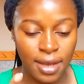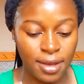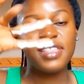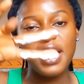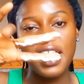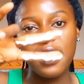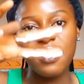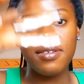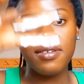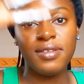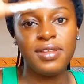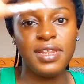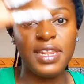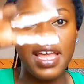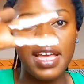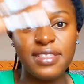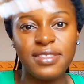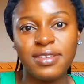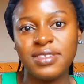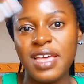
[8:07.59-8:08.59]
Now
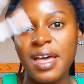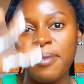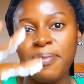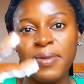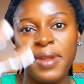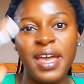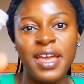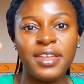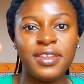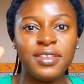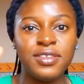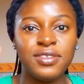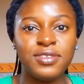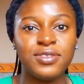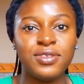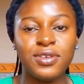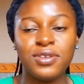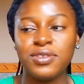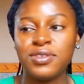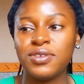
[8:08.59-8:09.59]
let us apply
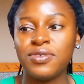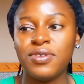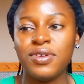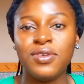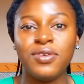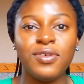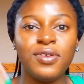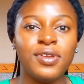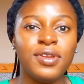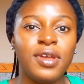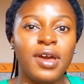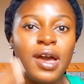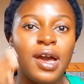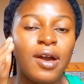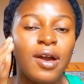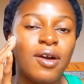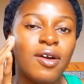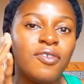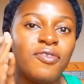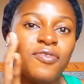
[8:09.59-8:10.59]
this sunscreen on
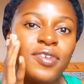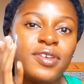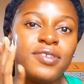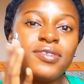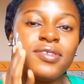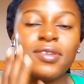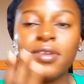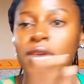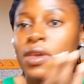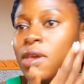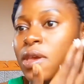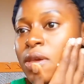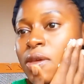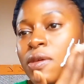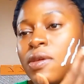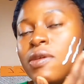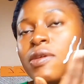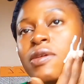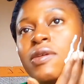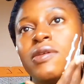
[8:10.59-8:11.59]
our face. Okay,
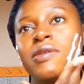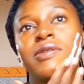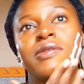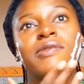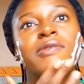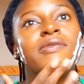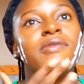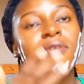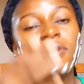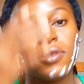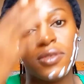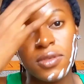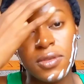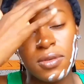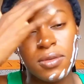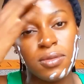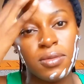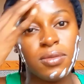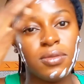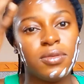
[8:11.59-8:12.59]

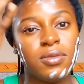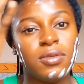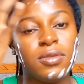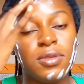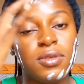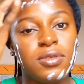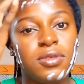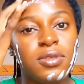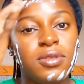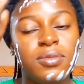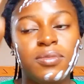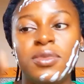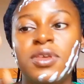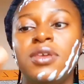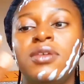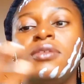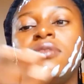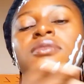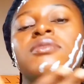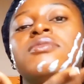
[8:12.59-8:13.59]
so this is
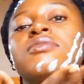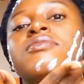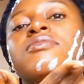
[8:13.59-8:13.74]
me.